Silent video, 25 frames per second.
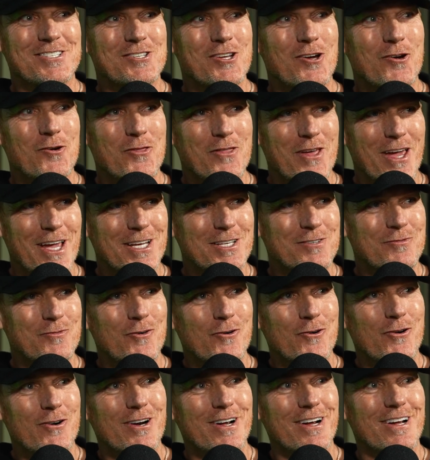So thanks
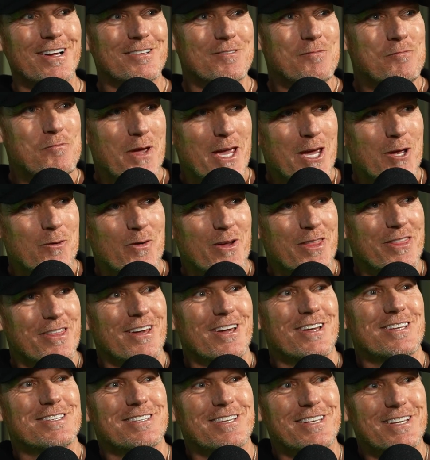for being with
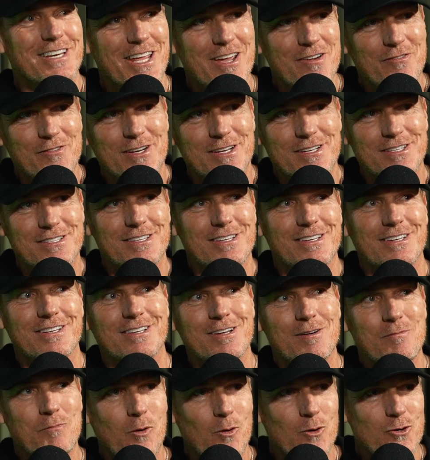us and giving us
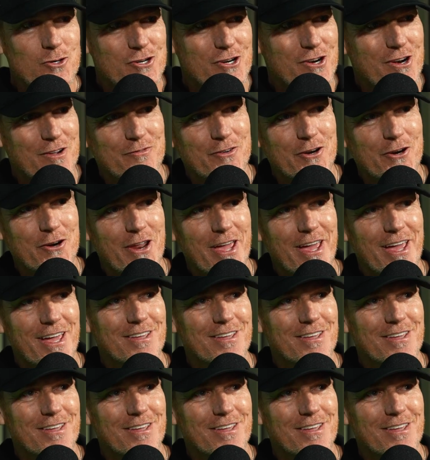a portion of your day.